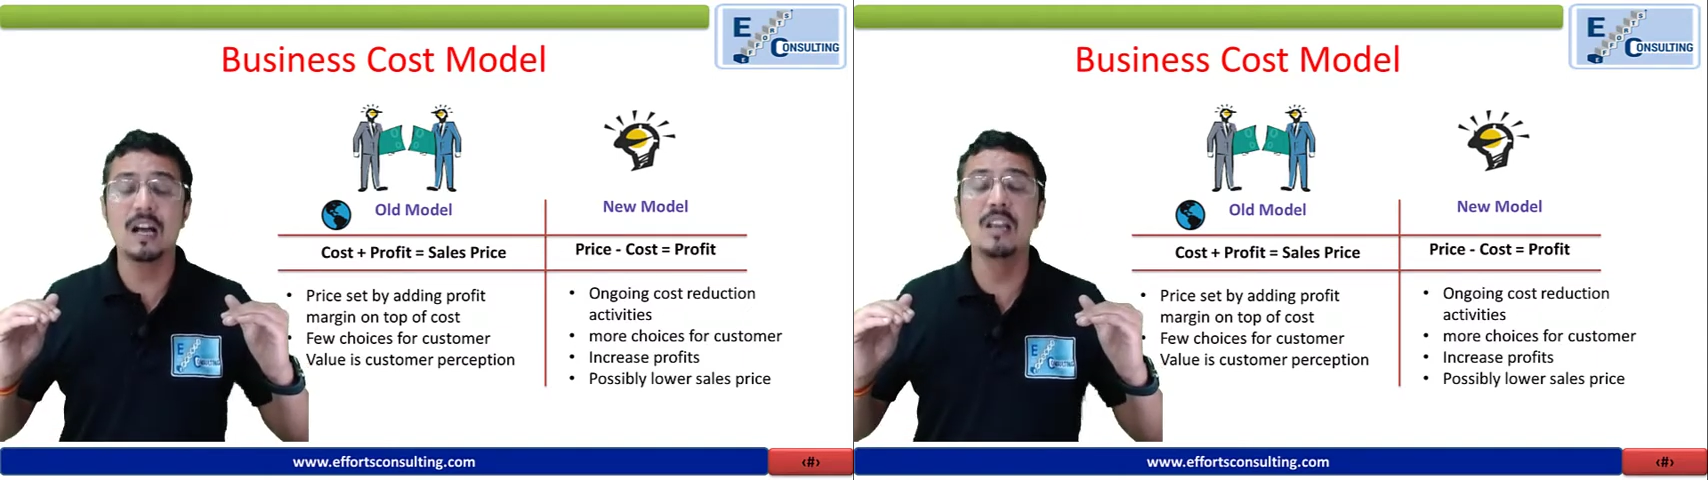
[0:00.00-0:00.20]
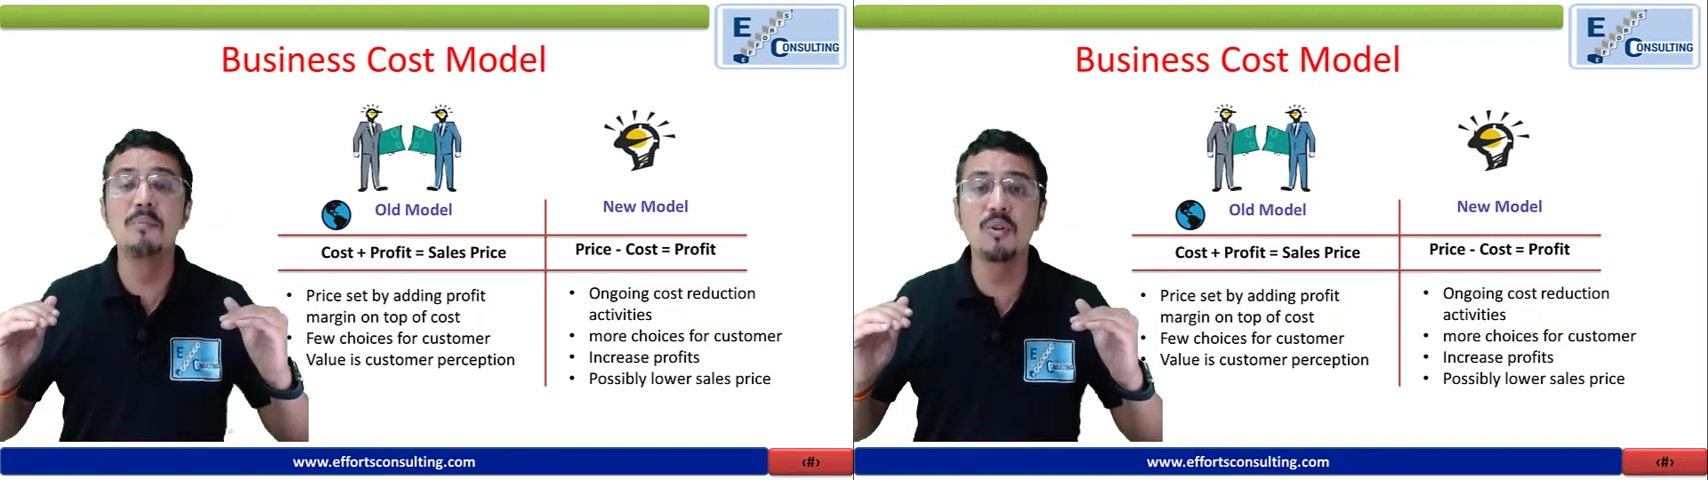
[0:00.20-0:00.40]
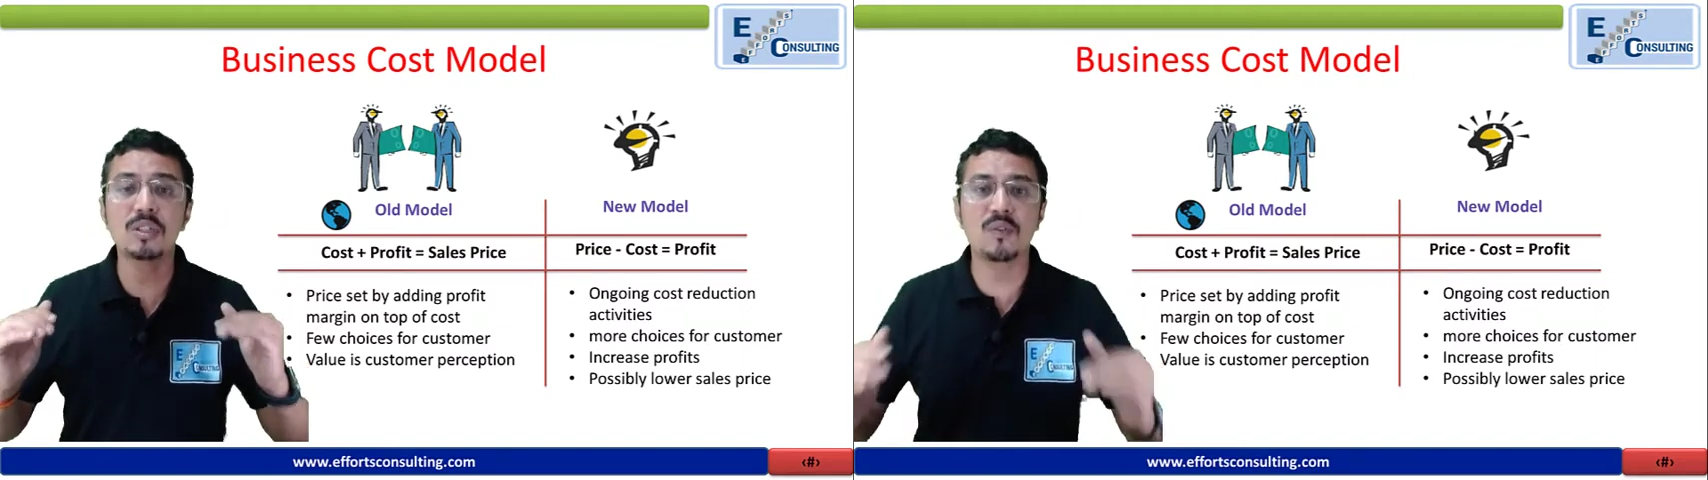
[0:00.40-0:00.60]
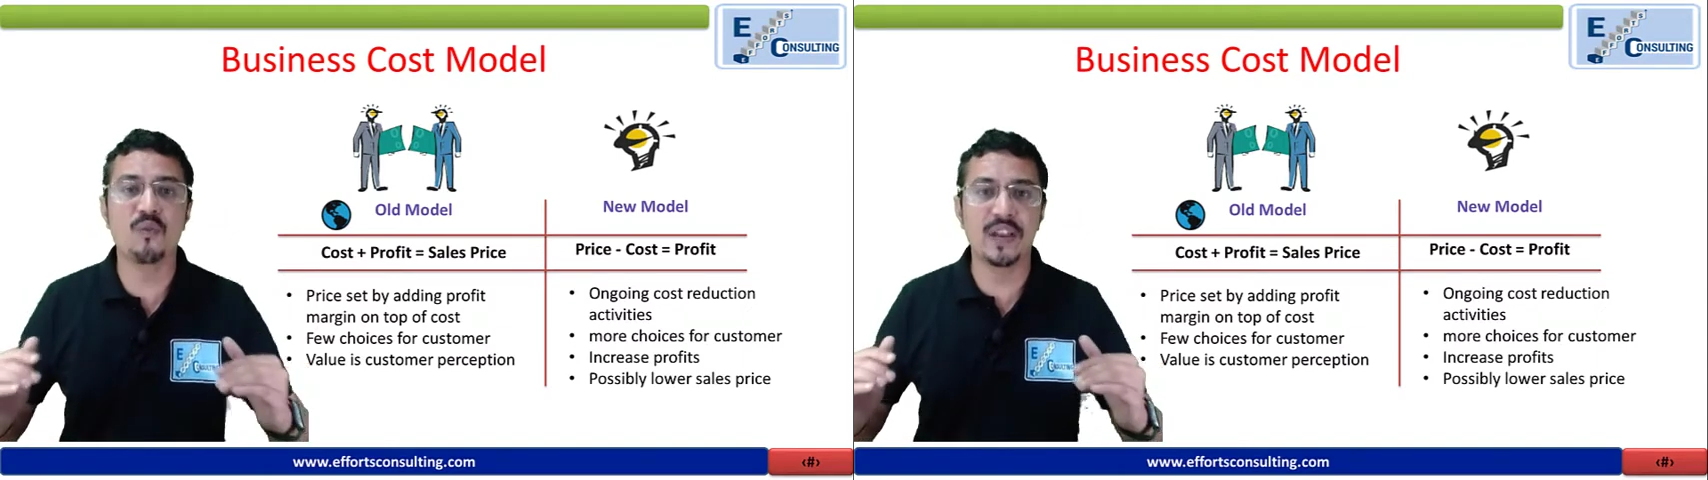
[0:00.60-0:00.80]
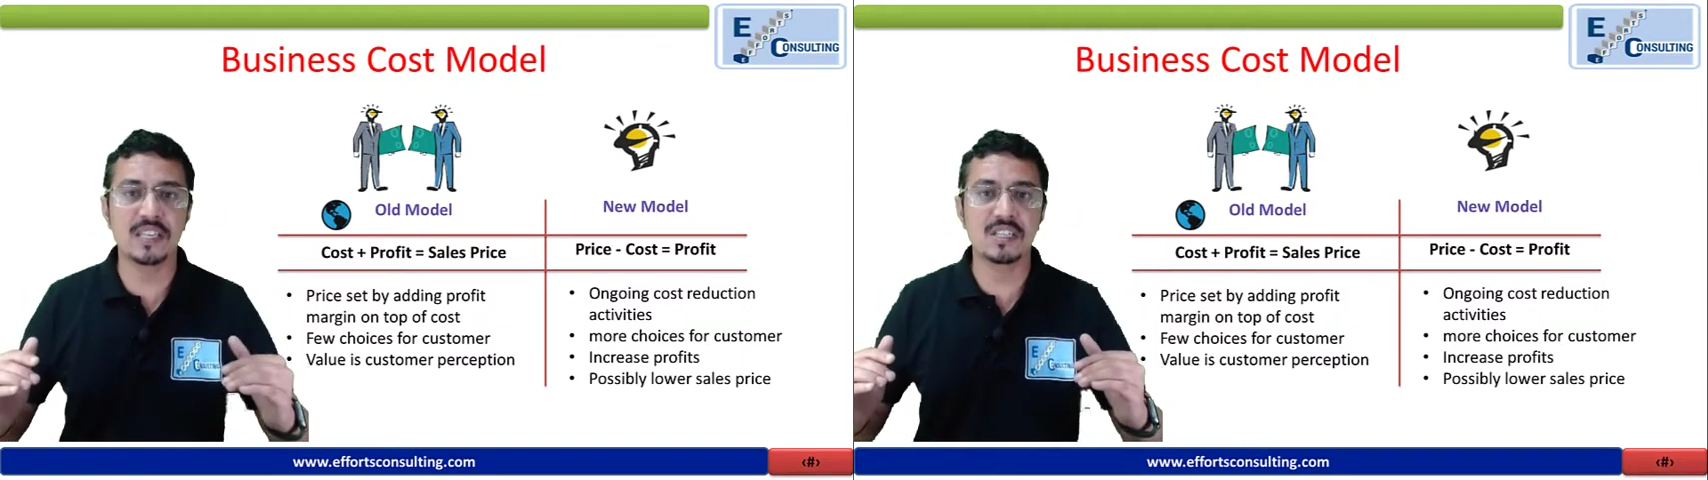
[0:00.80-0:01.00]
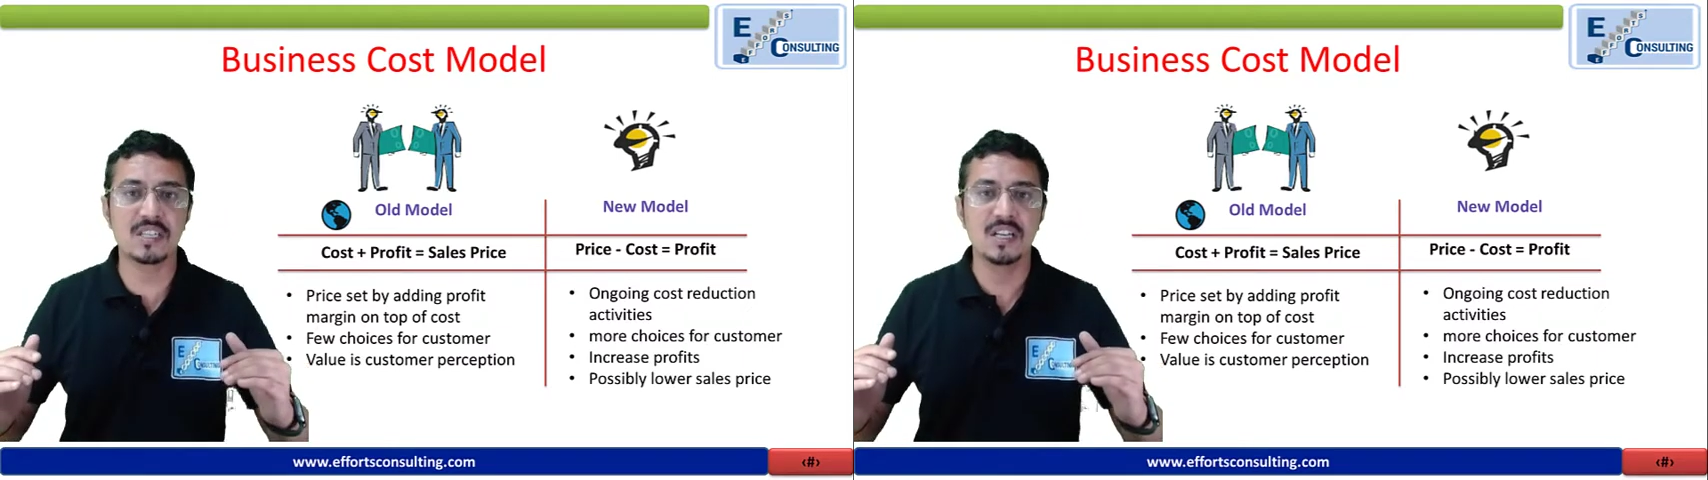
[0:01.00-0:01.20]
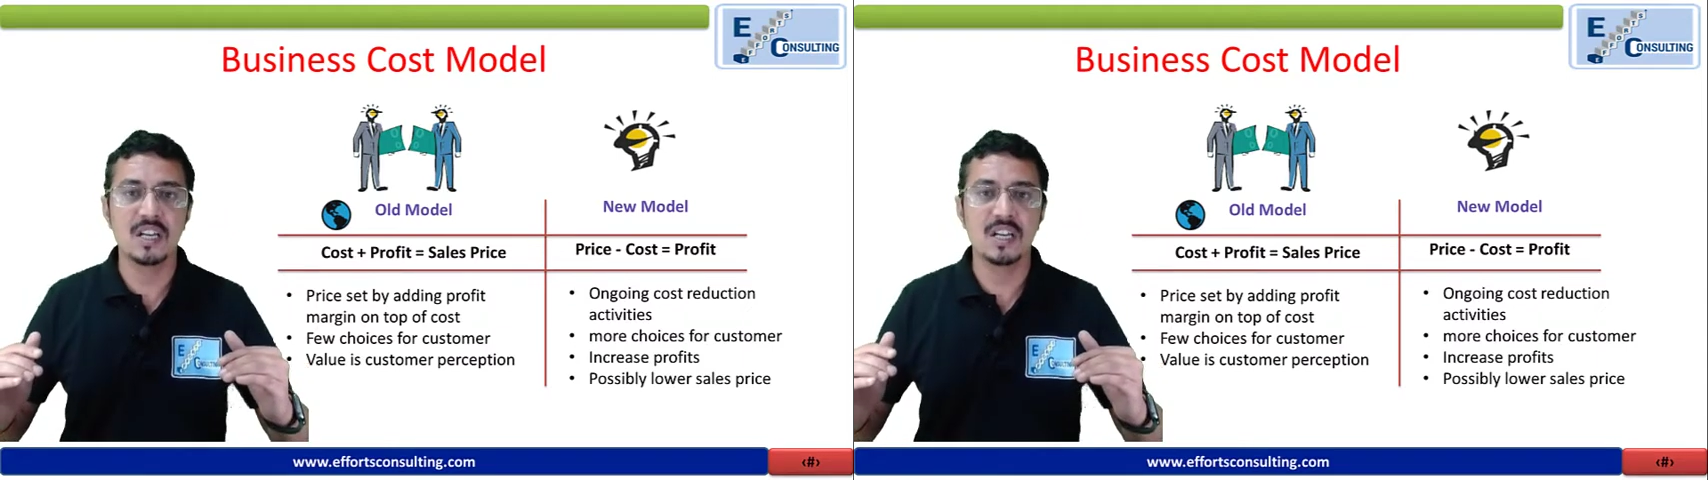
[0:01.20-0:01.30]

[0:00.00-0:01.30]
almost fixed,